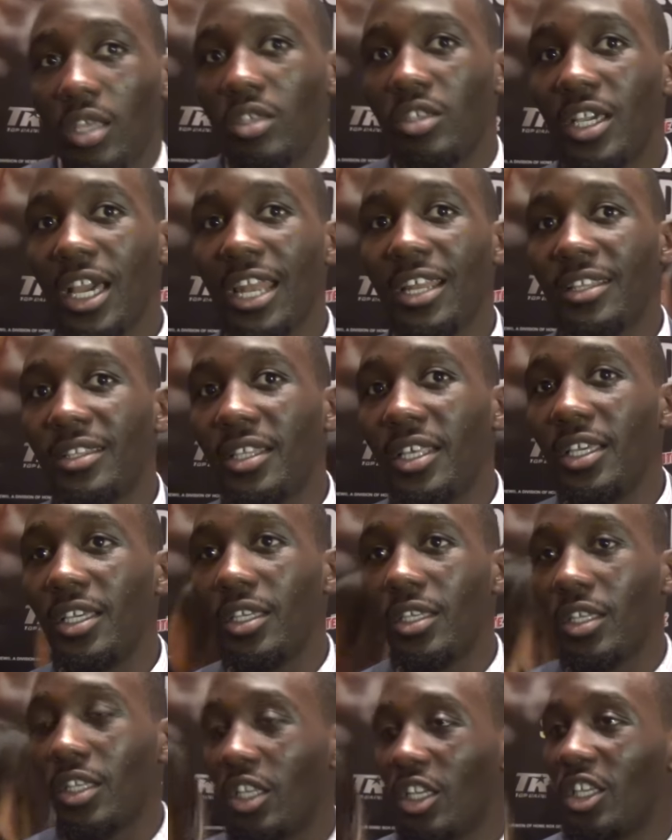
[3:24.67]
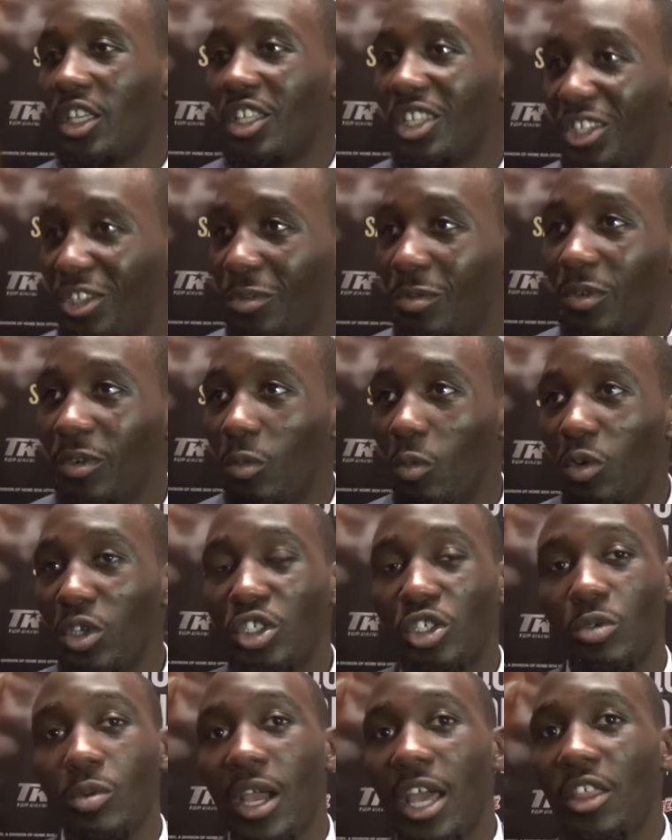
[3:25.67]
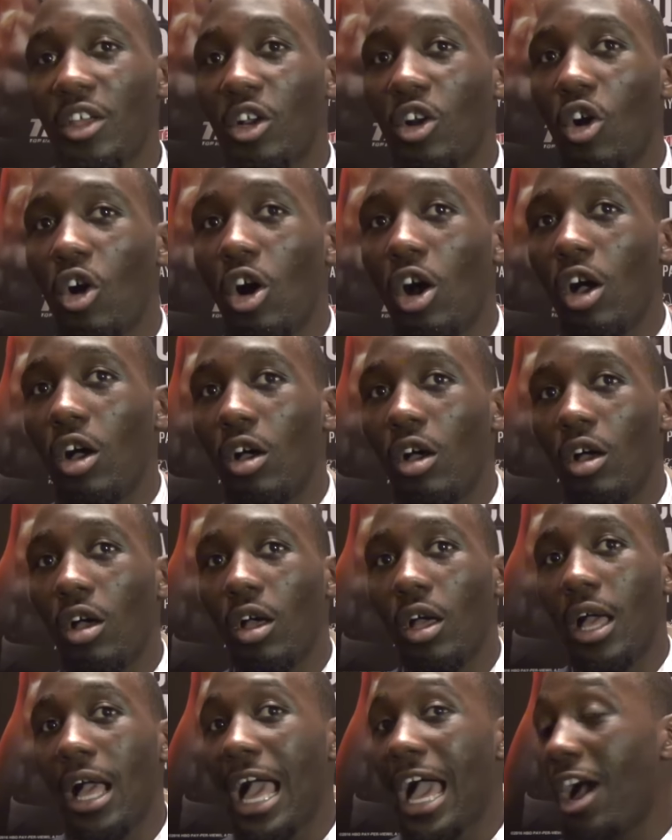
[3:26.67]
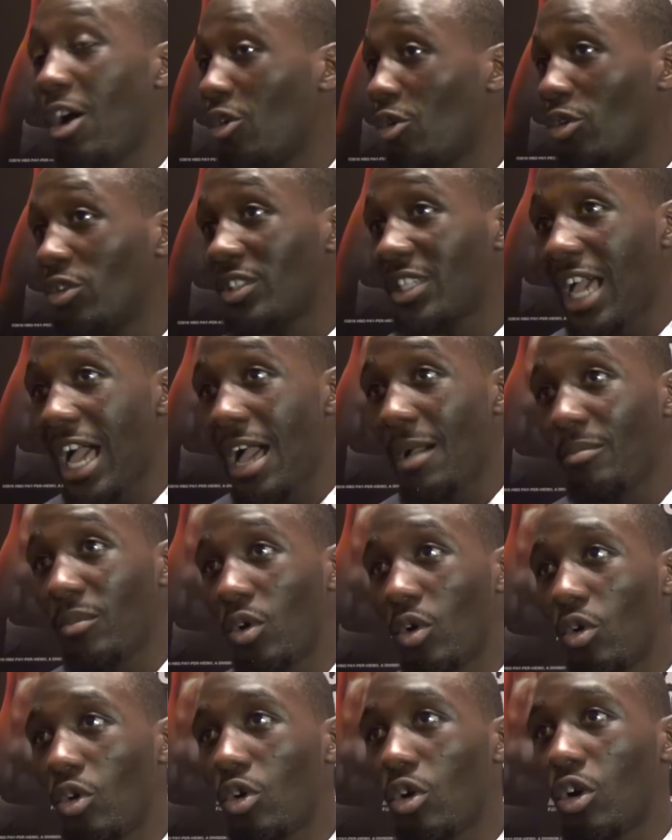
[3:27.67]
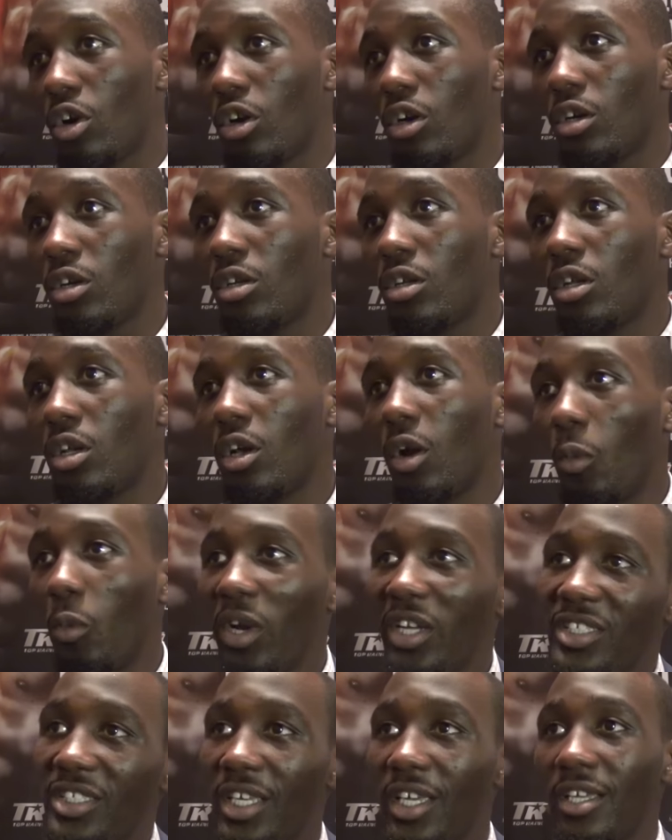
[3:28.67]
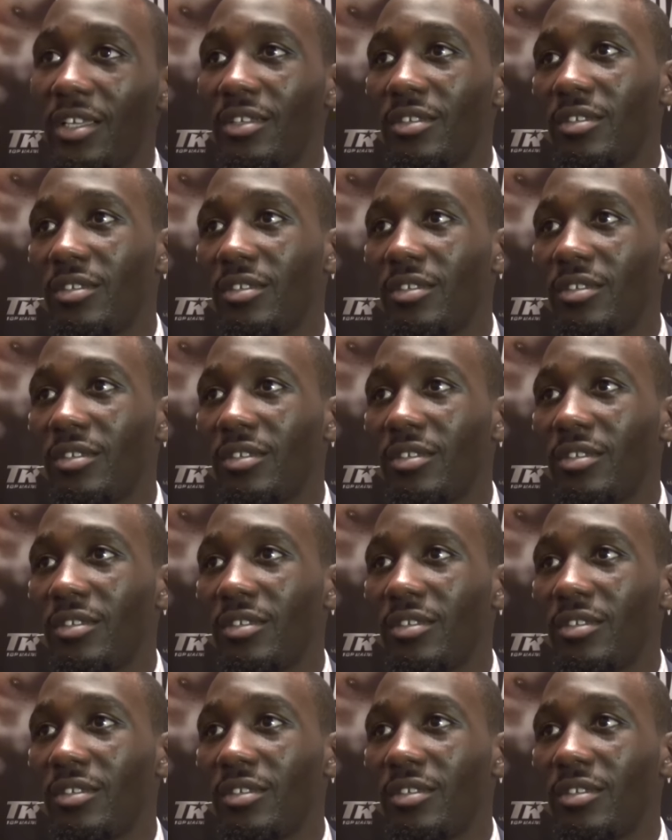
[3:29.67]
You got to think. Would you rather go out on top or risk it?